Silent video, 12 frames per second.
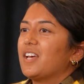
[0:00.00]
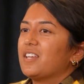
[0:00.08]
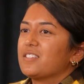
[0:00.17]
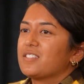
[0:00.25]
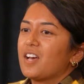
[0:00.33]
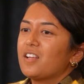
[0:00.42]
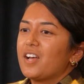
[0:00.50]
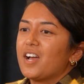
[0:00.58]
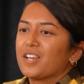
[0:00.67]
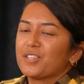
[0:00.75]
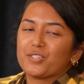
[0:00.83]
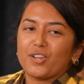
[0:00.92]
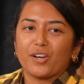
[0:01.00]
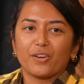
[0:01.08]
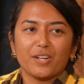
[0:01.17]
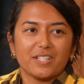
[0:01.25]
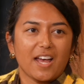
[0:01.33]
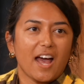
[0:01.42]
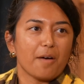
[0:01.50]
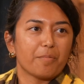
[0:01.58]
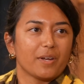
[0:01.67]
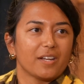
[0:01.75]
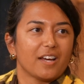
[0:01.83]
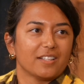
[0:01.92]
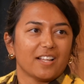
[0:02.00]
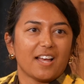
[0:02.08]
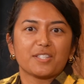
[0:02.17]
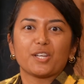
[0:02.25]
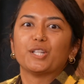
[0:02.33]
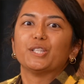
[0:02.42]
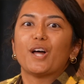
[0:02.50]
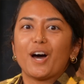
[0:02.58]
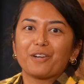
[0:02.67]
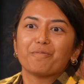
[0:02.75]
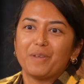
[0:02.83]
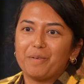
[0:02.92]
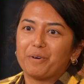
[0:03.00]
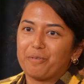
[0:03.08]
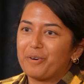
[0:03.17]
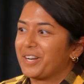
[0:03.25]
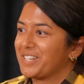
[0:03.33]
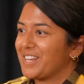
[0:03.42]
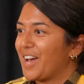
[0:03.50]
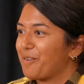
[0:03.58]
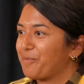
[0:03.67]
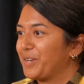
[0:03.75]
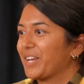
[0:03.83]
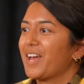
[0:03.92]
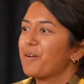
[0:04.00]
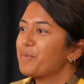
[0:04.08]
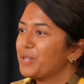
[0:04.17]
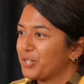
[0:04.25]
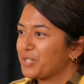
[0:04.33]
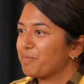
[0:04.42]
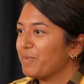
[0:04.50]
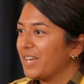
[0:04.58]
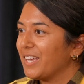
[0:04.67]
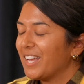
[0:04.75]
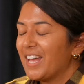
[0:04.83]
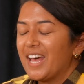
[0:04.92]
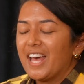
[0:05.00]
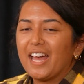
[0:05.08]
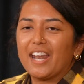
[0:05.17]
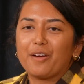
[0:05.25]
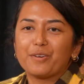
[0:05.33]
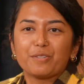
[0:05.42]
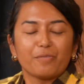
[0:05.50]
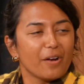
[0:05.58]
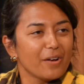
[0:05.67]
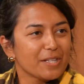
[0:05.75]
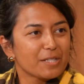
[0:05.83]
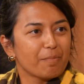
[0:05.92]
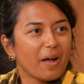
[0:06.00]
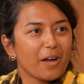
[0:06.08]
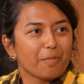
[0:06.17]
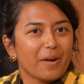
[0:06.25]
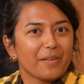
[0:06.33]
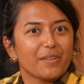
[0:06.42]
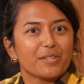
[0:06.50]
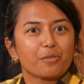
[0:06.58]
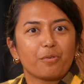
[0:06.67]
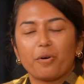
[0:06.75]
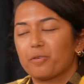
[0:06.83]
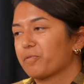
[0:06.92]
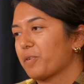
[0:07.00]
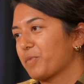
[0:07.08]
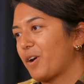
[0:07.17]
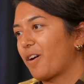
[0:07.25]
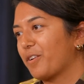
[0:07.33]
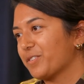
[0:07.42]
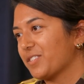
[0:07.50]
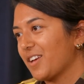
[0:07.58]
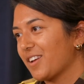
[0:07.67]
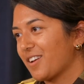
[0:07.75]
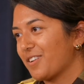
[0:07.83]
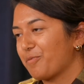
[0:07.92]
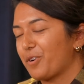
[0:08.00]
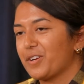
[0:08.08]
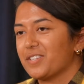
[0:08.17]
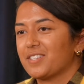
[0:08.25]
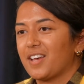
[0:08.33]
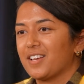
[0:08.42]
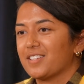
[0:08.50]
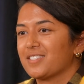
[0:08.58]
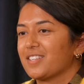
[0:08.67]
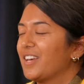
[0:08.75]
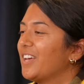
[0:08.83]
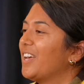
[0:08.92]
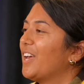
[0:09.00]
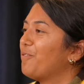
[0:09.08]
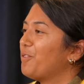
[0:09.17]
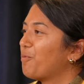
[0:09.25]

CellAg is not going to happen unless a lot of people want it to happen. It can't be just me. And I was very inspired by this quote from Carl Sagan where he says, "If you